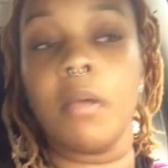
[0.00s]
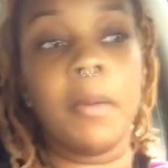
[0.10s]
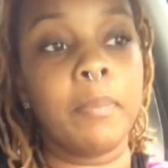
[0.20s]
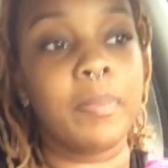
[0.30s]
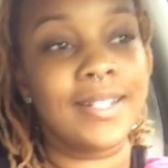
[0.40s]

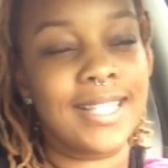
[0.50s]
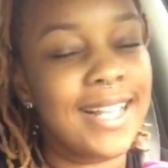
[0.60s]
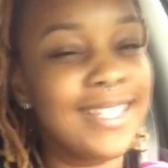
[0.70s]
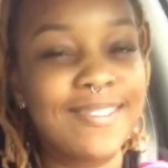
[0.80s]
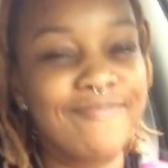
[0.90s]
my
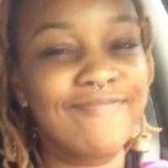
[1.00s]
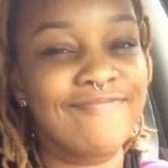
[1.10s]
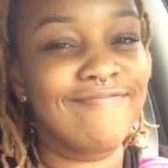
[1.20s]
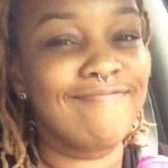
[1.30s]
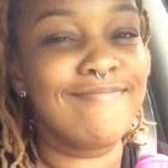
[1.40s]
princess,
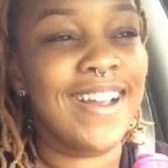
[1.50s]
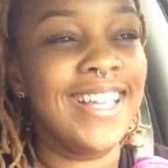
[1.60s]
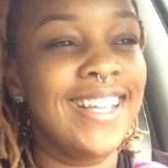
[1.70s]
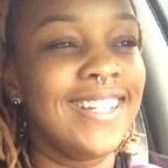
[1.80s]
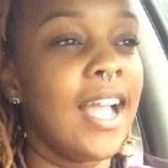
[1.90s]

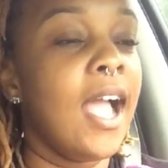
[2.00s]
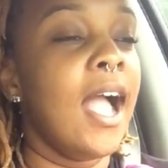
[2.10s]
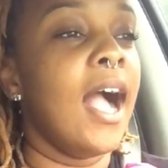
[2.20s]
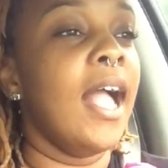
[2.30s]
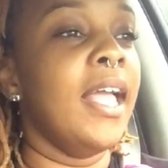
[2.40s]
Molly.
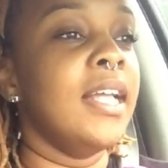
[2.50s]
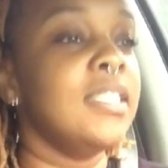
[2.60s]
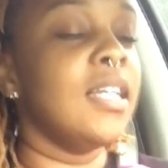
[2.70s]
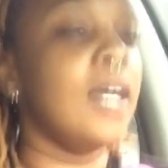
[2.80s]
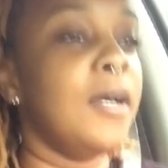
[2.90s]
And